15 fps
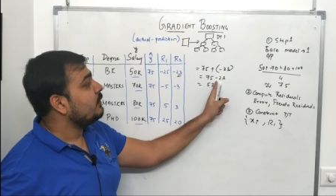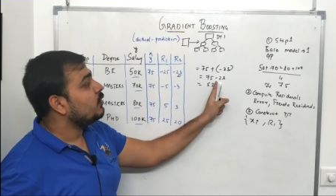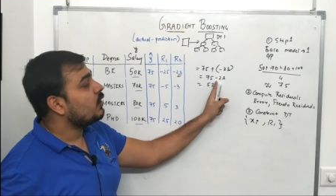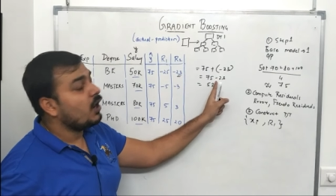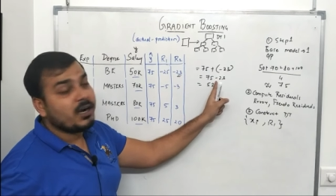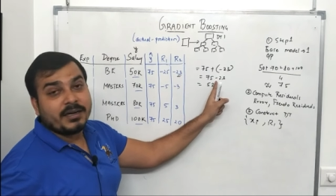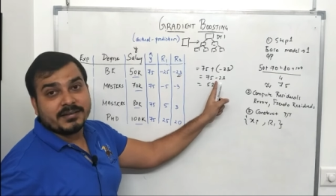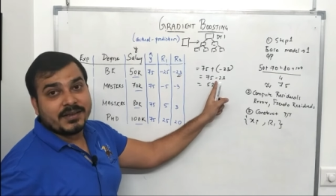
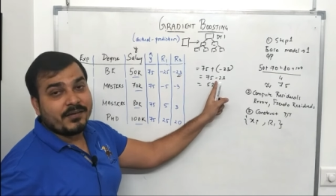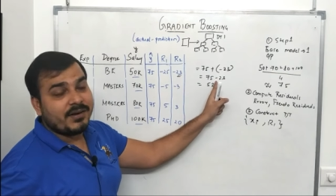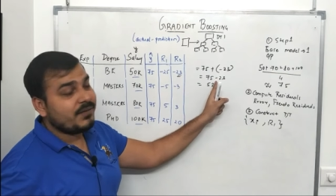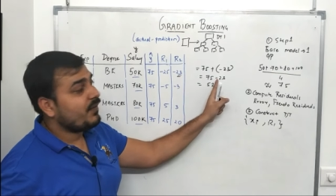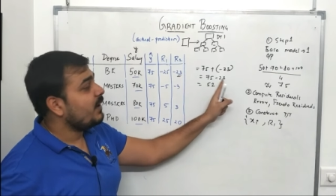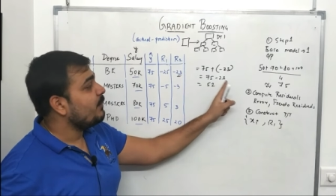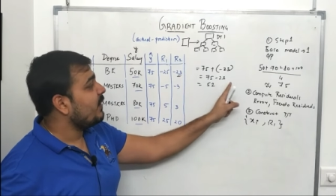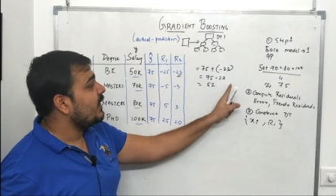got
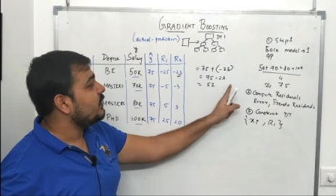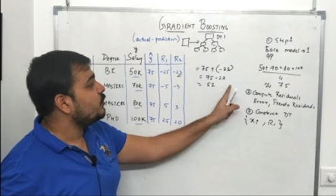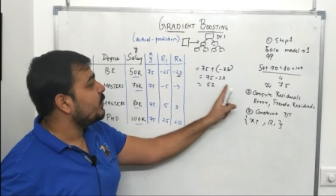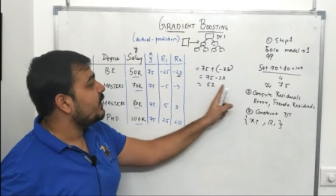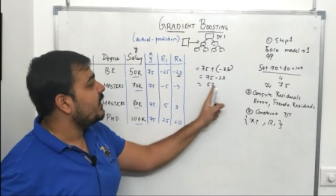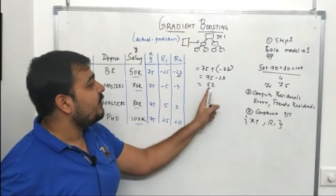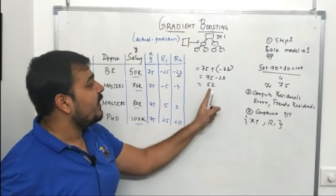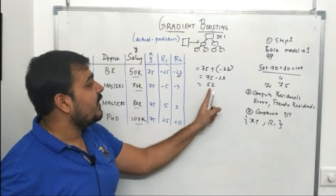75 minus
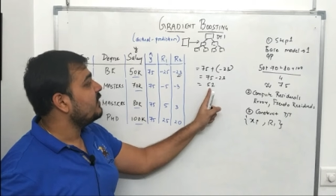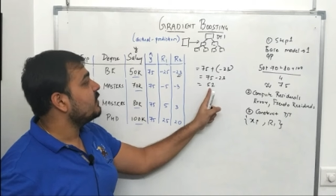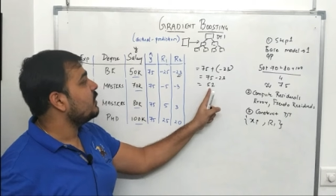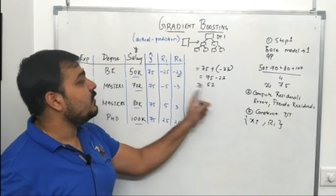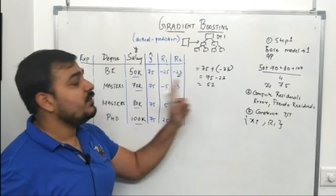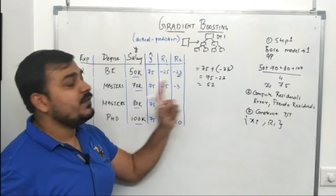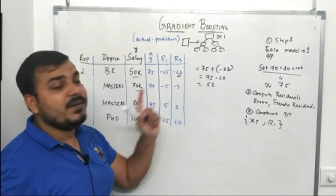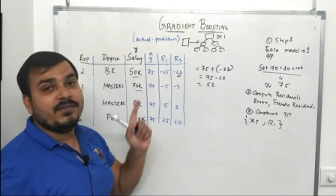25 is
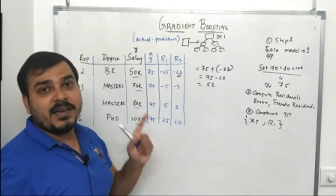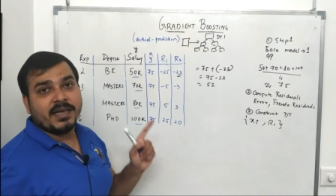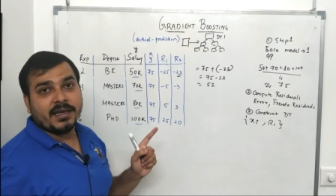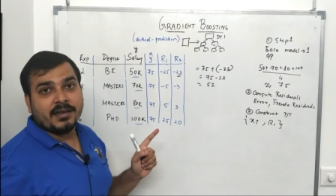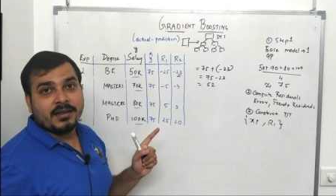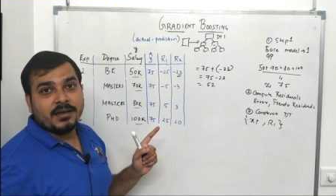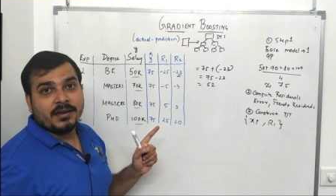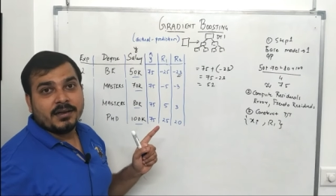equal to
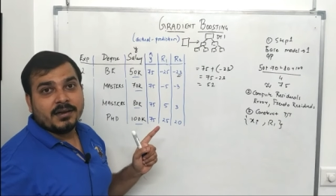50.